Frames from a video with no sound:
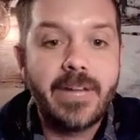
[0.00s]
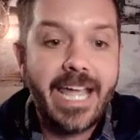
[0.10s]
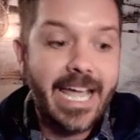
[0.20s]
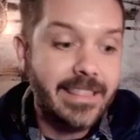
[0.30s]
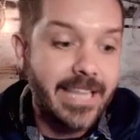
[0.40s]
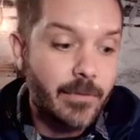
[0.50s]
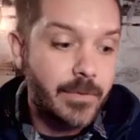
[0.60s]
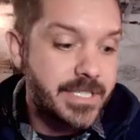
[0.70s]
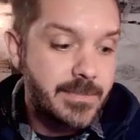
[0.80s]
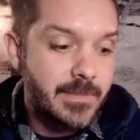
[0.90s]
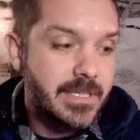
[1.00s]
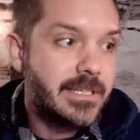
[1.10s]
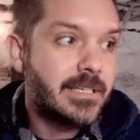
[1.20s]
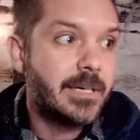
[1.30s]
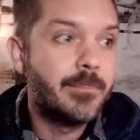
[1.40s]
that was
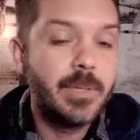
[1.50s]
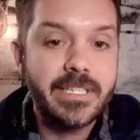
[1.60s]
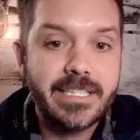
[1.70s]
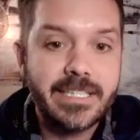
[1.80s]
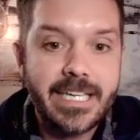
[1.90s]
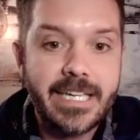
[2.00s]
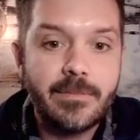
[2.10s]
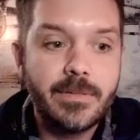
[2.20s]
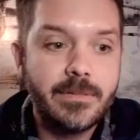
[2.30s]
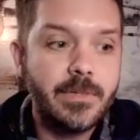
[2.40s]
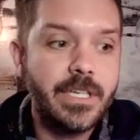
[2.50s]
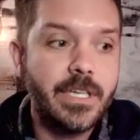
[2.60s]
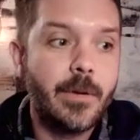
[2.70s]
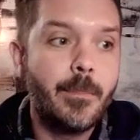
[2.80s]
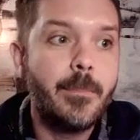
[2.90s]
completely,
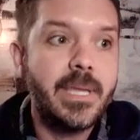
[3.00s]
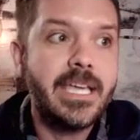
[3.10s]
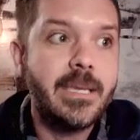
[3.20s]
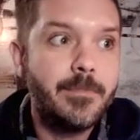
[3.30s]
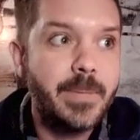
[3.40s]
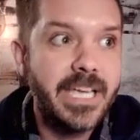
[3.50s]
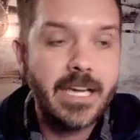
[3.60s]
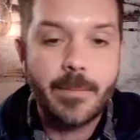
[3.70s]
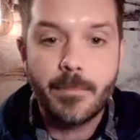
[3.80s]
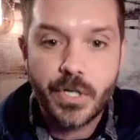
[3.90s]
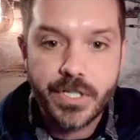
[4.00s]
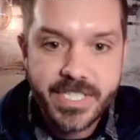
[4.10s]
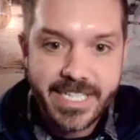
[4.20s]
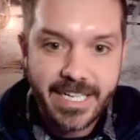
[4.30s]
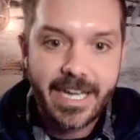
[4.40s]
me being
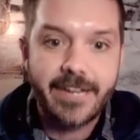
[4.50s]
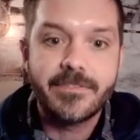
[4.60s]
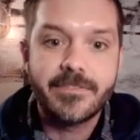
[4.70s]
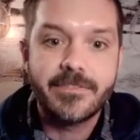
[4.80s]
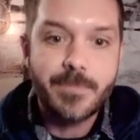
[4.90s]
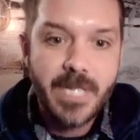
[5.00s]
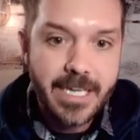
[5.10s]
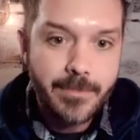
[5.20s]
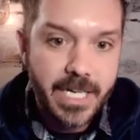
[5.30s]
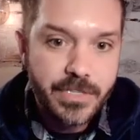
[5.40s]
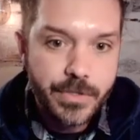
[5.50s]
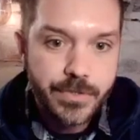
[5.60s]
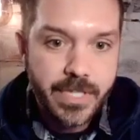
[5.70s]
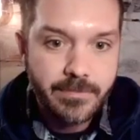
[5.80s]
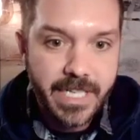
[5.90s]
immersed and kind of speaking my
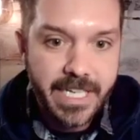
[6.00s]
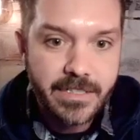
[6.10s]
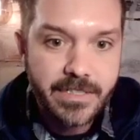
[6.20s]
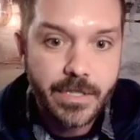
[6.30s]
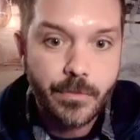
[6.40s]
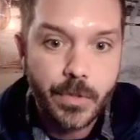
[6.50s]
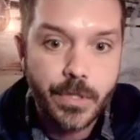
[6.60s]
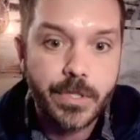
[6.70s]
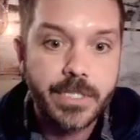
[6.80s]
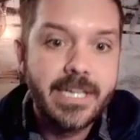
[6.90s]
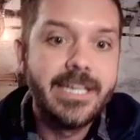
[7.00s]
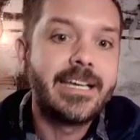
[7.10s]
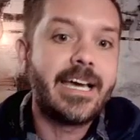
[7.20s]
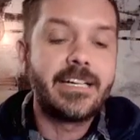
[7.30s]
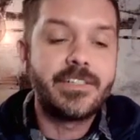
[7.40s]
truth into the world,
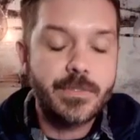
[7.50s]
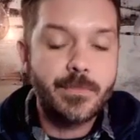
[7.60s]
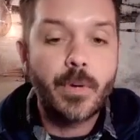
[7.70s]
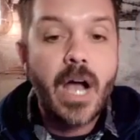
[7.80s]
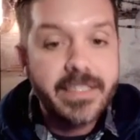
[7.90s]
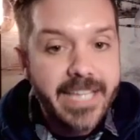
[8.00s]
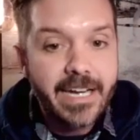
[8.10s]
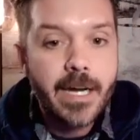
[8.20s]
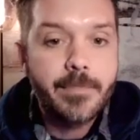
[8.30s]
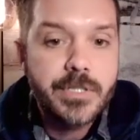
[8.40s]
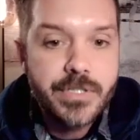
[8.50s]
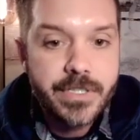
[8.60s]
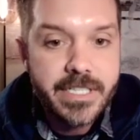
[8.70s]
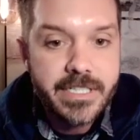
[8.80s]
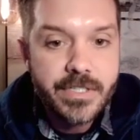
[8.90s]
kind of just brought that
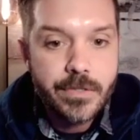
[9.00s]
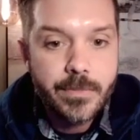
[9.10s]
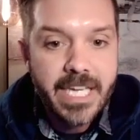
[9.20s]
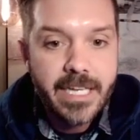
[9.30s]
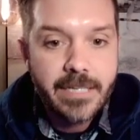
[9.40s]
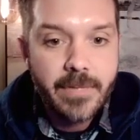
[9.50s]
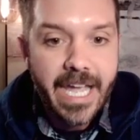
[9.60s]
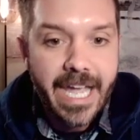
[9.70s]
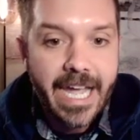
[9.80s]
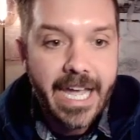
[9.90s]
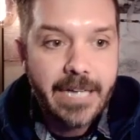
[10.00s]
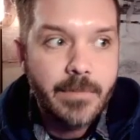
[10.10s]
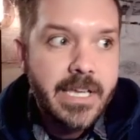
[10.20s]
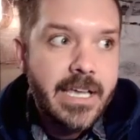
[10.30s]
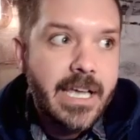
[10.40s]
opportunity to me. And
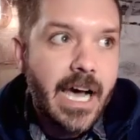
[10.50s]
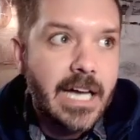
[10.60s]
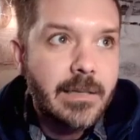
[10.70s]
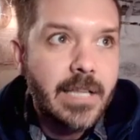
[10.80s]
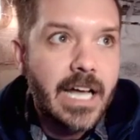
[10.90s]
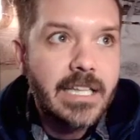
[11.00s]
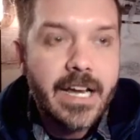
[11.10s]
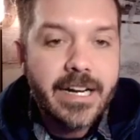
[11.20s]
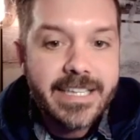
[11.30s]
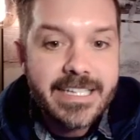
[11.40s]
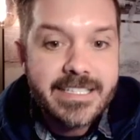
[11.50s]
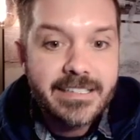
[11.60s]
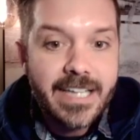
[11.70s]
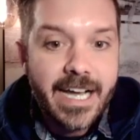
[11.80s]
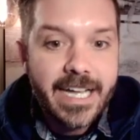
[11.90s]
a lot of things
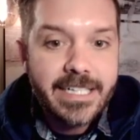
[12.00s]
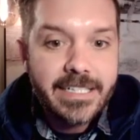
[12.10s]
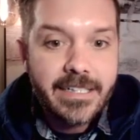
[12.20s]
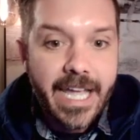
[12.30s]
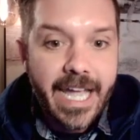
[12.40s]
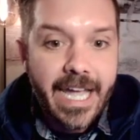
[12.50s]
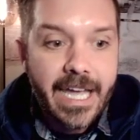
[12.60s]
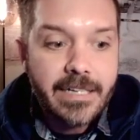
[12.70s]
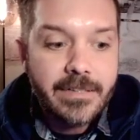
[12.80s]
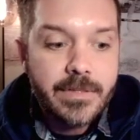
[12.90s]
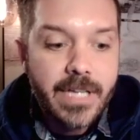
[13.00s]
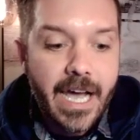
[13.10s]
aligned, and